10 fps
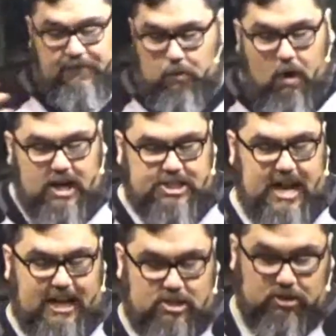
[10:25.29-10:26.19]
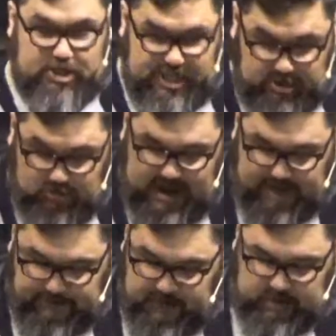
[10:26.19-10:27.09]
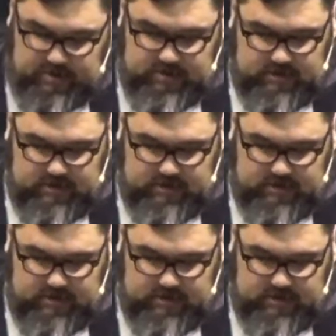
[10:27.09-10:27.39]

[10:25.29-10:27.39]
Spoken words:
you watch National Geographic,